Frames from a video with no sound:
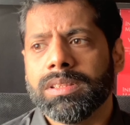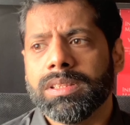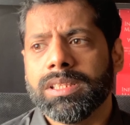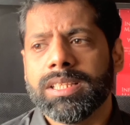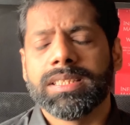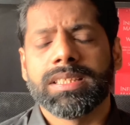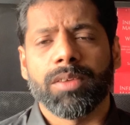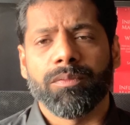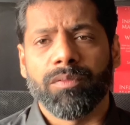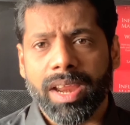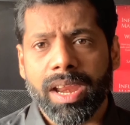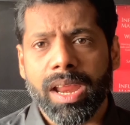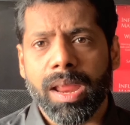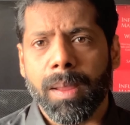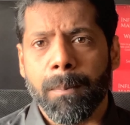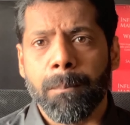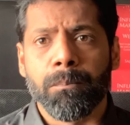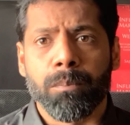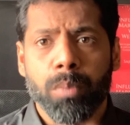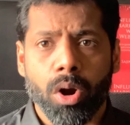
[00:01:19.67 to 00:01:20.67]
these are very
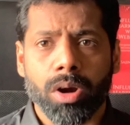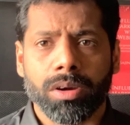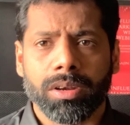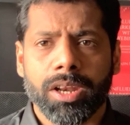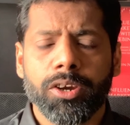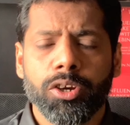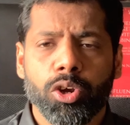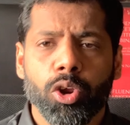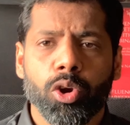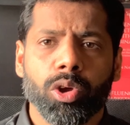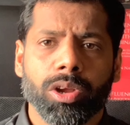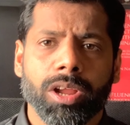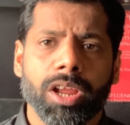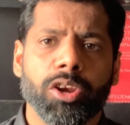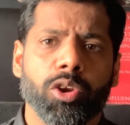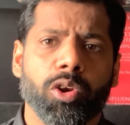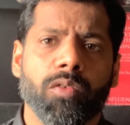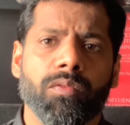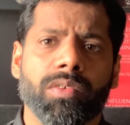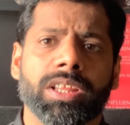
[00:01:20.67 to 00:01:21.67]
important to look at
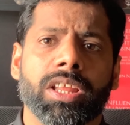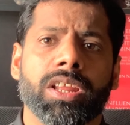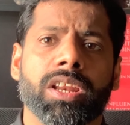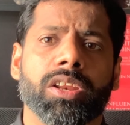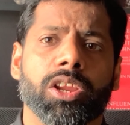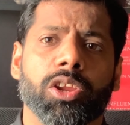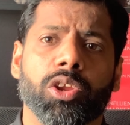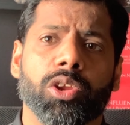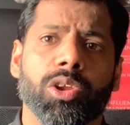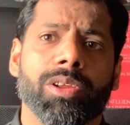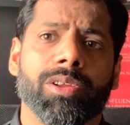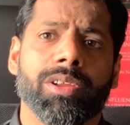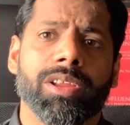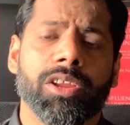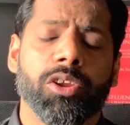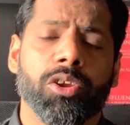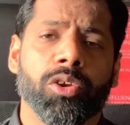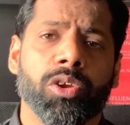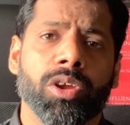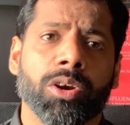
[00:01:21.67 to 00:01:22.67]
whether
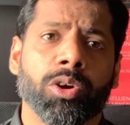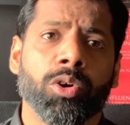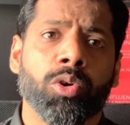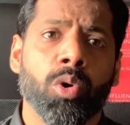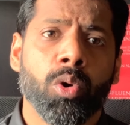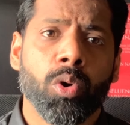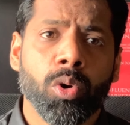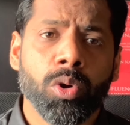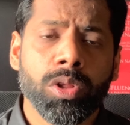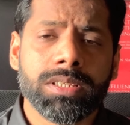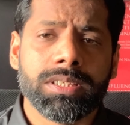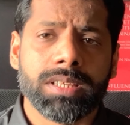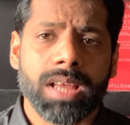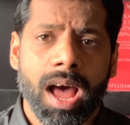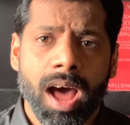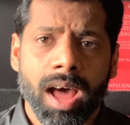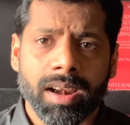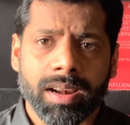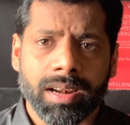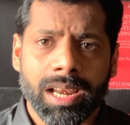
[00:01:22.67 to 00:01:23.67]
your goals
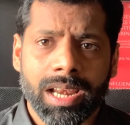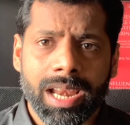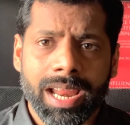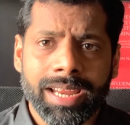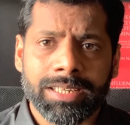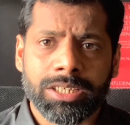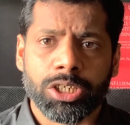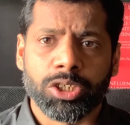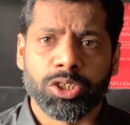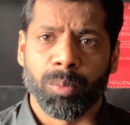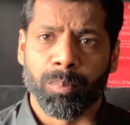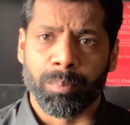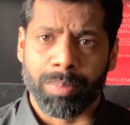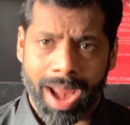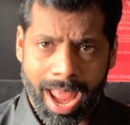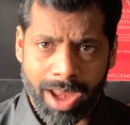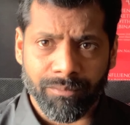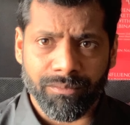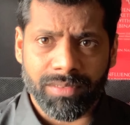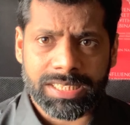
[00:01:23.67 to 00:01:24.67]
are related to
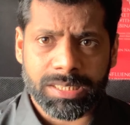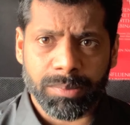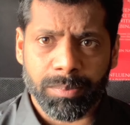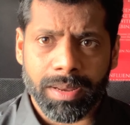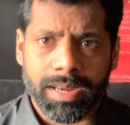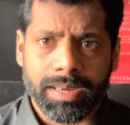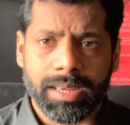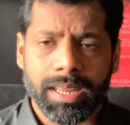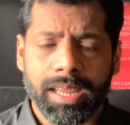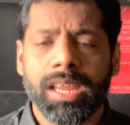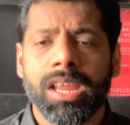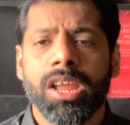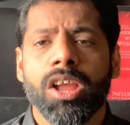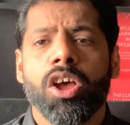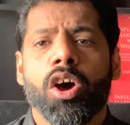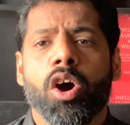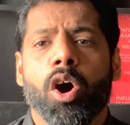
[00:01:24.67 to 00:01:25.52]
brand visibility,